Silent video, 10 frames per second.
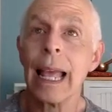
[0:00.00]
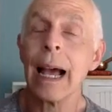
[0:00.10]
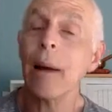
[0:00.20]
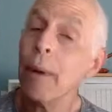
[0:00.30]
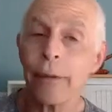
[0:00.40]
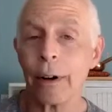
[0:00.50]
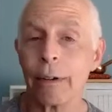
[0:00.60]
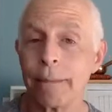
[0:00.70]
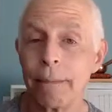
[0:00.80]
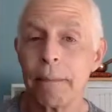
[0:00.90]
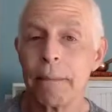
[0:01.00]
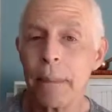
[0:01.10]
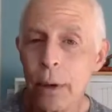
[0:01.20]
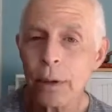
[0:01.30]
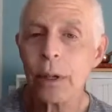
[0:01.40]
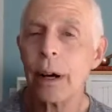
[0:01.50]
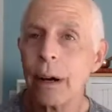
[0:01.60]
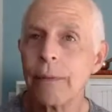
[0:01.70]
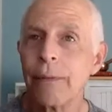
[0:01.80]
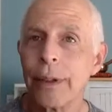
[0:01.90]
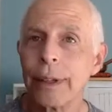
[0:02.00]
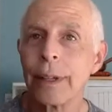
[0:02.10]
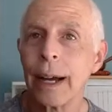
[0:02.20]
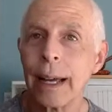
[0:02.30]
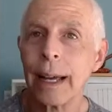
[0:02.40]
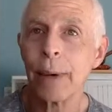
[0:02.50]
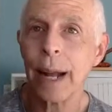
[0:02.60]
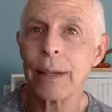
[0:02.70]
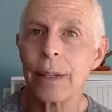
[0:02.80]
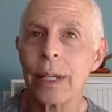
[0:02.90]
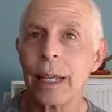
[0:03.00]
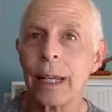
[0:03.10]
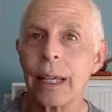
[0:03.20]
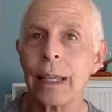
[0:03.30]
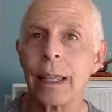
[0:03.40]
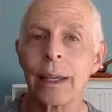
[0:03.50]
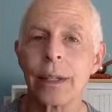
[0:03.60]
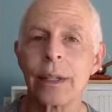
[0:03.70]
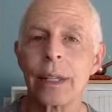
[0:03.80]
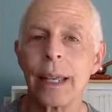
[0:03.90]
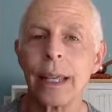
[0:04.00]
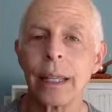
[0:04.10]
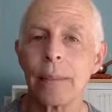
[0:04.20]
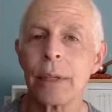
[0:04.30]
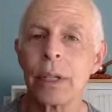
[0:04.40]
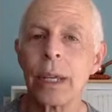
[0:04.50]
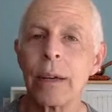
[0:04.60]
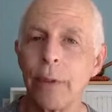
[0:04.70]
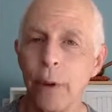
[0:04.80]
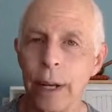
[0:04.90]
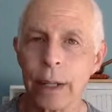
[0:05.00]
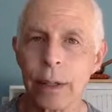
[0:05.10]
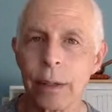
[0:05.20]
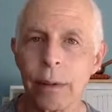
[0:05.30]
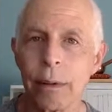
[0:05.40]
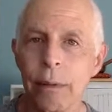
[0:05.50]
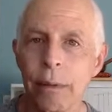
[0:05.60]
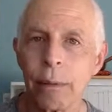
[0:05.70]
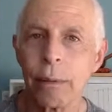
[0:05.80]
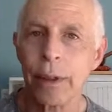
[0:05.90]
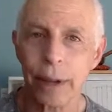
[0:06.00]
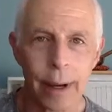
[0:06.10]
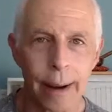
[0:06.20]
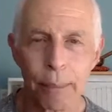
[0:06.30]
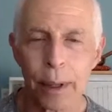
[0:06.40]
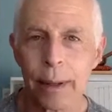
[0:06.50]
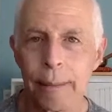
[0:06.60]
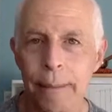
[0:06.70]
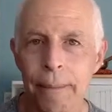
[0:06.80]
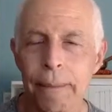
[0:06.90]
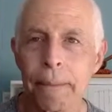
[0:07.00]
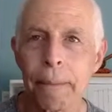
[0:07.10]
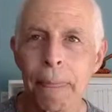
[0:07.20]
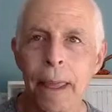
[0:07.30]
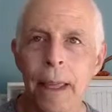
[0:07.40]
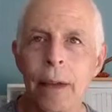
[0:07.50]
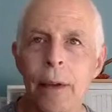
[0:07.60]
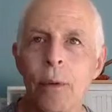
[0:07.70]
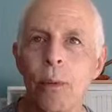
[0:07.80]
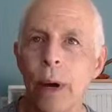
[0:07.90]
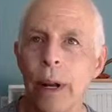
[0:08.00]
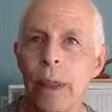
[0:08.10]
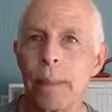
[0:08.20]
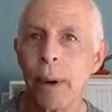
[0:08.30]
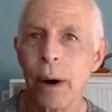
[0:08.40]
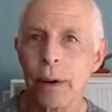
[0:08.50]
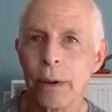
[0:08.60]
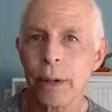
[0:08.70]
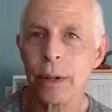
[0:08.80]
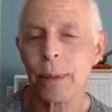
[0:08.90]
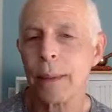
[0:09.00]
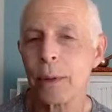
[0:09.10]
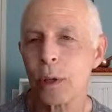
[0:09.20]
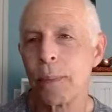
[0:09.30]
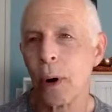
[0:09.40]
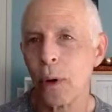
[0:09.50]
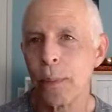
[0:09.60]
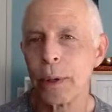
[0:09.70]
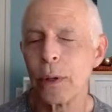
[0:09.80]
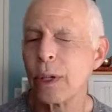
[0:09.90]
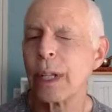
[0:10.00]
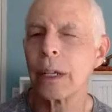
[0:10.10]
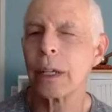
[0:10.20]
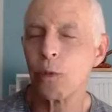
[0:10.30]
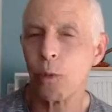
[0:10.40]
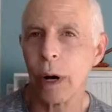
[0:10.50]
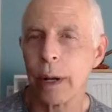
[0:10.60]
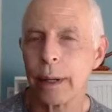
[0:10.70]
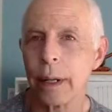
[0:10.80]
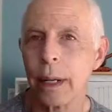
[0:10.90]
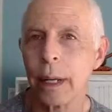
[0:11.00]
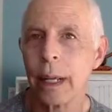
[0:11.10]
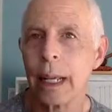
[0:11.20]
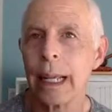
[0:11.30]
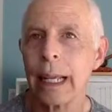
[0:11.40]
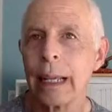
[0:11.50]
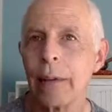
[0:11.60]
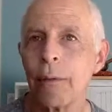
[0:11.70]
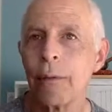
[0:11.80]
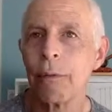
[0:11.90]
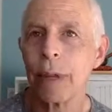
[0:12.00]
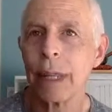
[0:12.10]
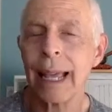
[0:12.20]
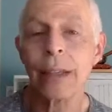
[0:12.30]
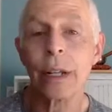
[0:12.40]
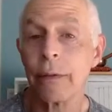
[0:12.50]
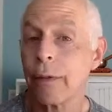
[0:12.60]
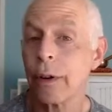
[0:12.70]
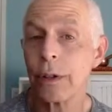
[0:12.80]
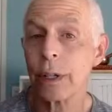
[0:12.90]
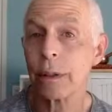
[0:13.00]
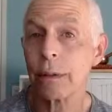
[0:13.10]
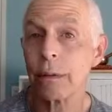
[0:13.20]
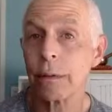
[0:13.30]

However, most of the time when I see this intimacy avoidance with a couple, one of the partners, sometimes it's both, but usually it's one, really has an aversion